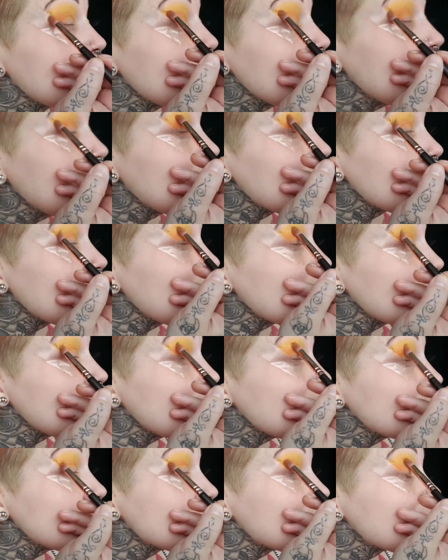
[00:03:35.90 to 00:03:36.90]
Being
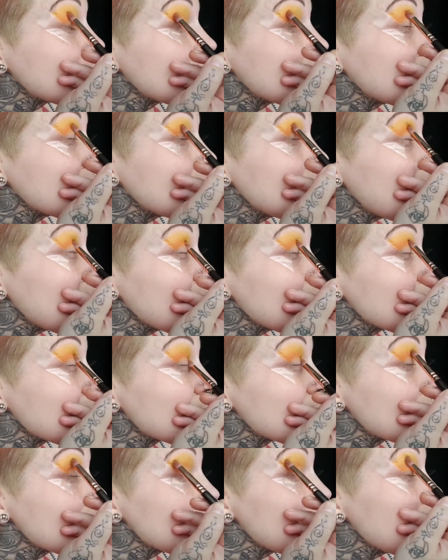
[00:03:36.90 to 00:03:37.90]
ill just
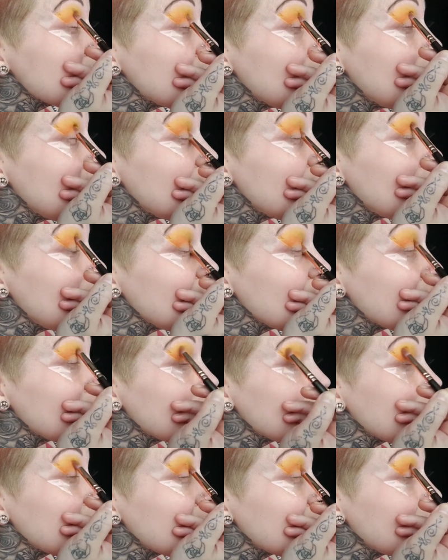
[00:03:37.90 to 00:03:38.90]
zaps the life
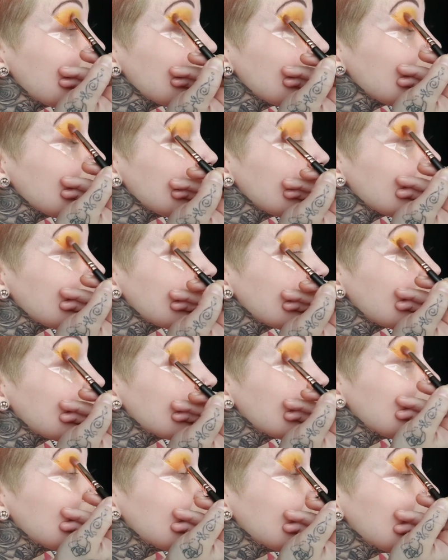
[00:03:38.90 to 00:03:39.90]
from
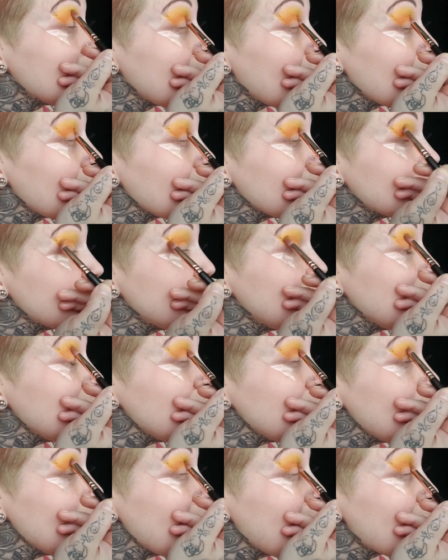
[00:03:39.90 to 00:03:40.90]
you. When I've
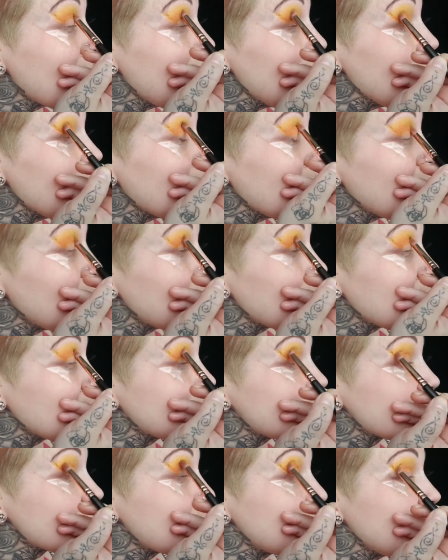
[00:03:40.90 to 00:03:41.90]
been doing my makeup, but
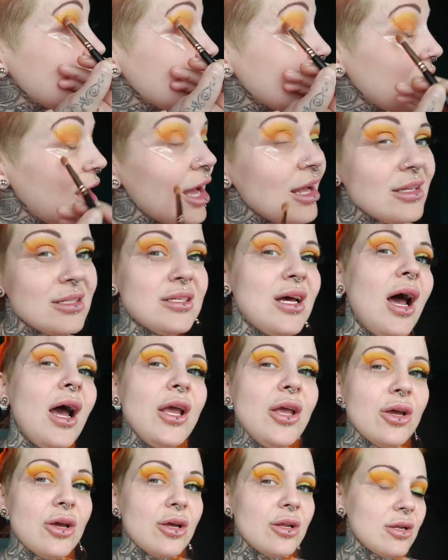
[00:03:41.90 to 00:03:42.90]
I've just been that
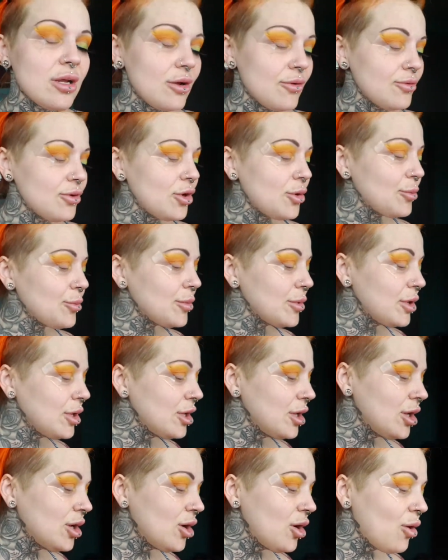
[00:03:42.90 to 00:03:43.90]
tired. I've not
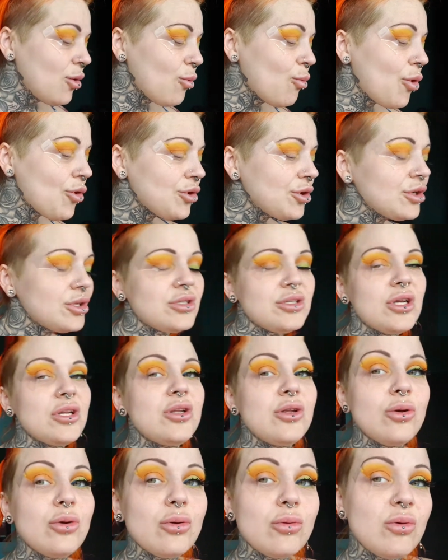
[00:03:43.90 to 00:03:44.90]
wanted to
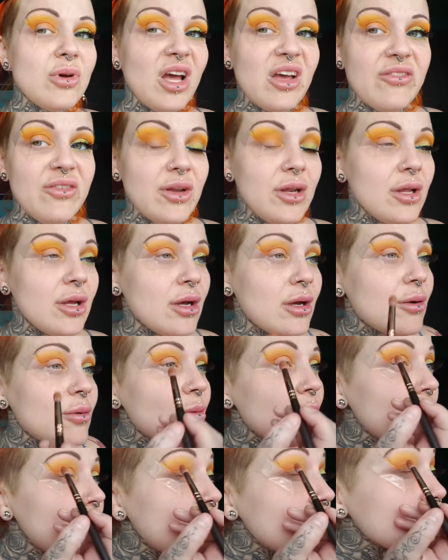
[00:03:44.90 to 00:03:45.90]
do a
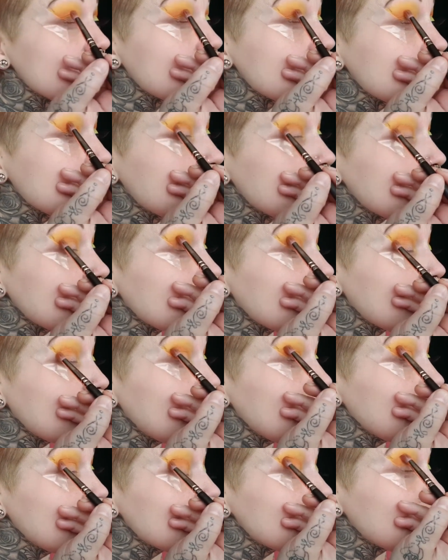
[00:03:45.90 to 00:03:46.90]
video because I've
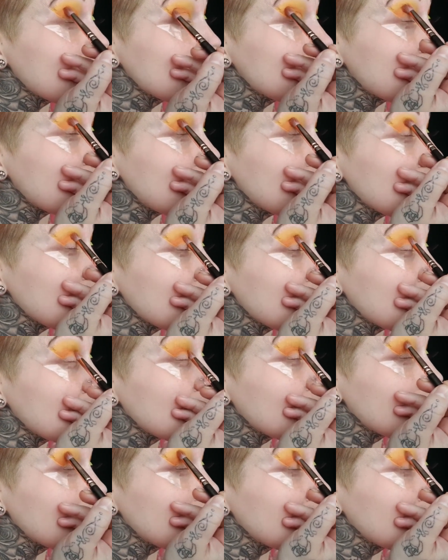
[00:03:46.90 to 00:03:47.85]
been so tired.